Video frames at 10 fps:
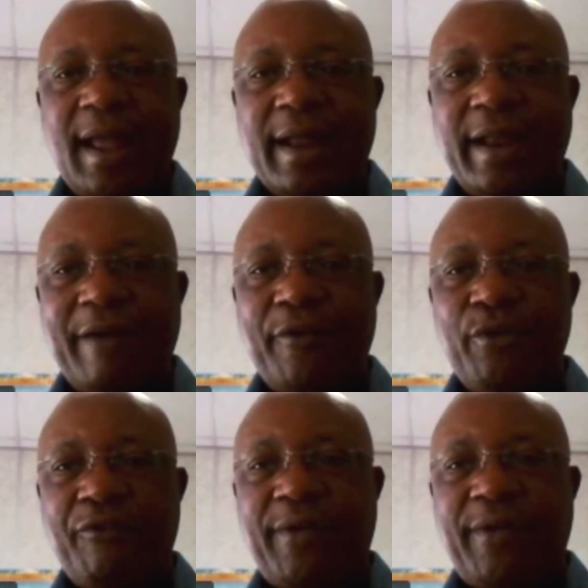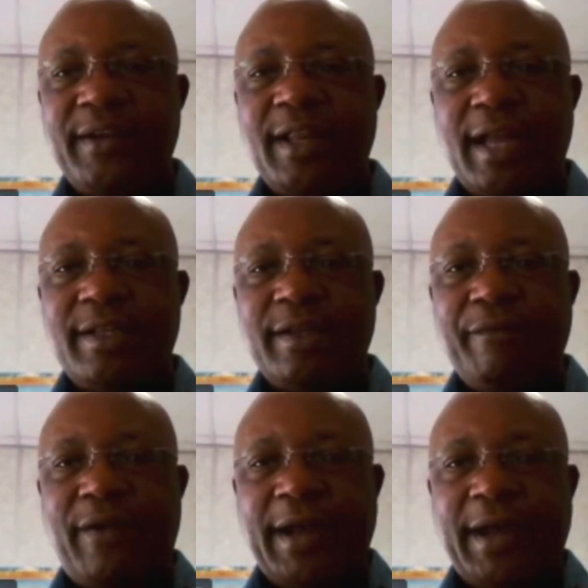And therefore you find that, in
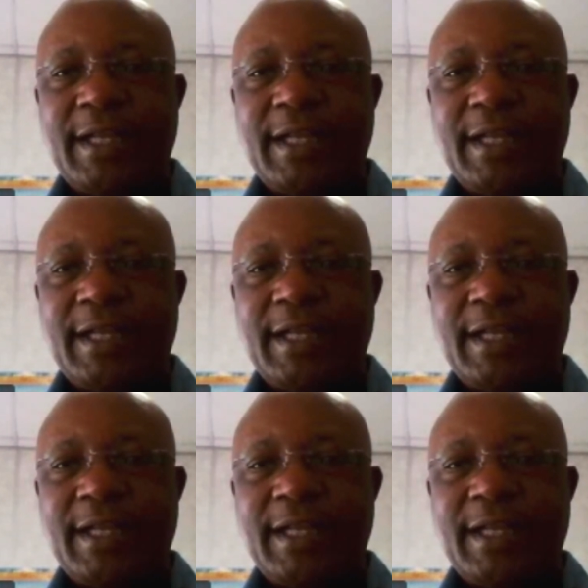fact,